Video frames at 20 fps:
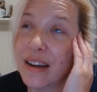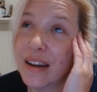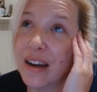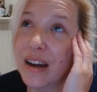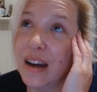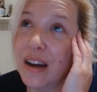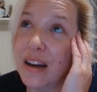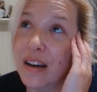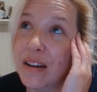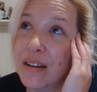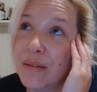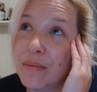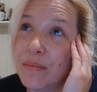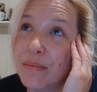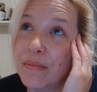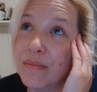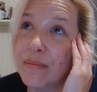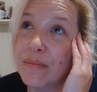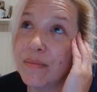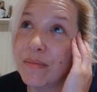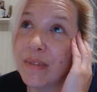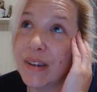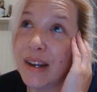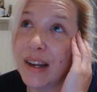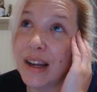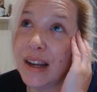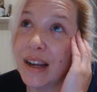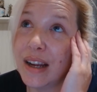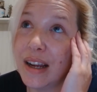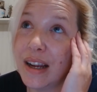And
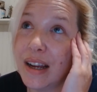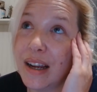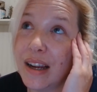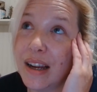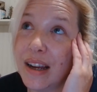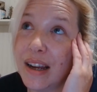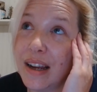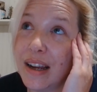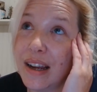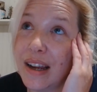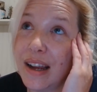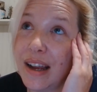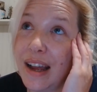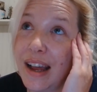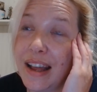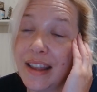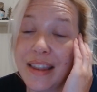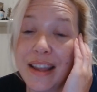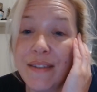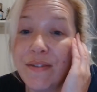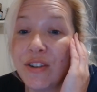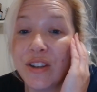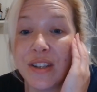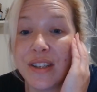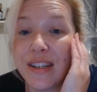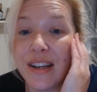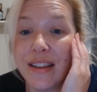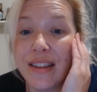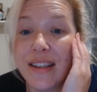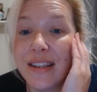they've just
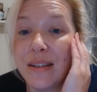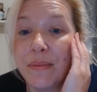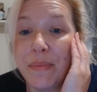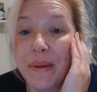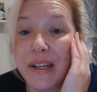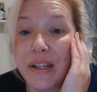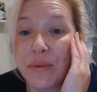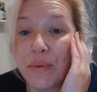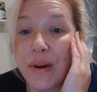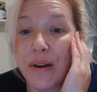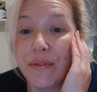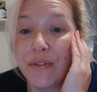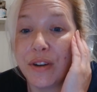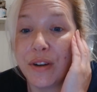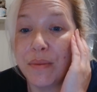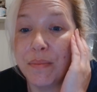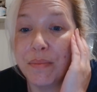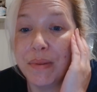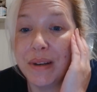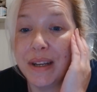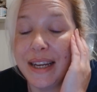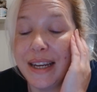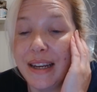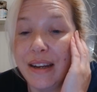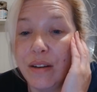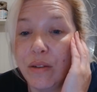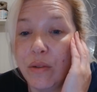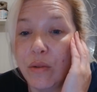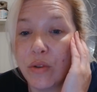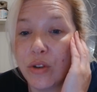done this B12, the complete
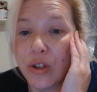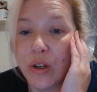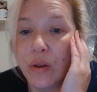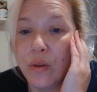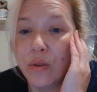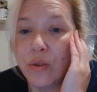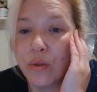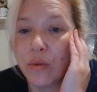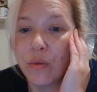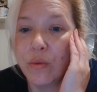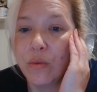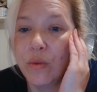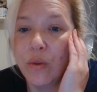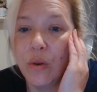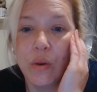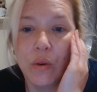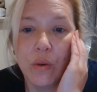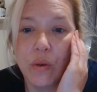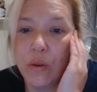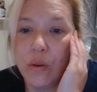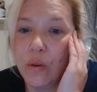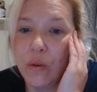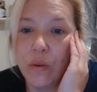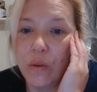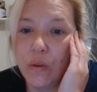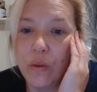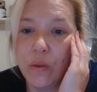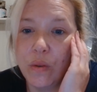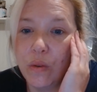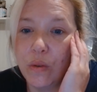or total, not
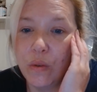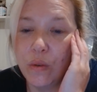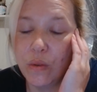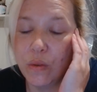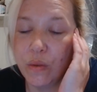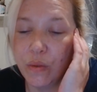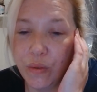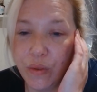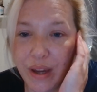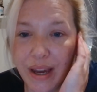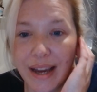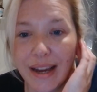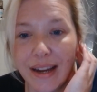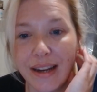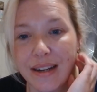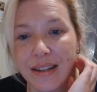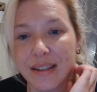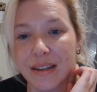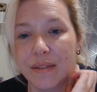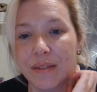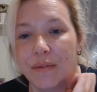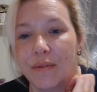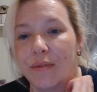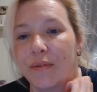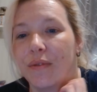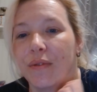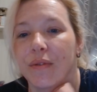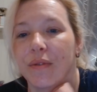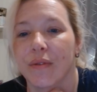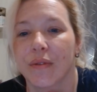the active.
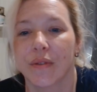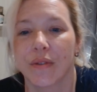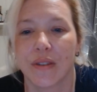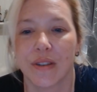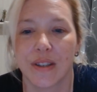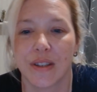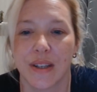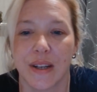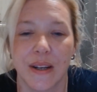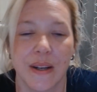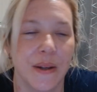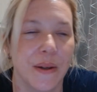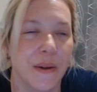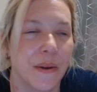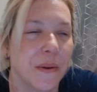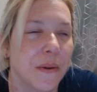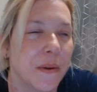So I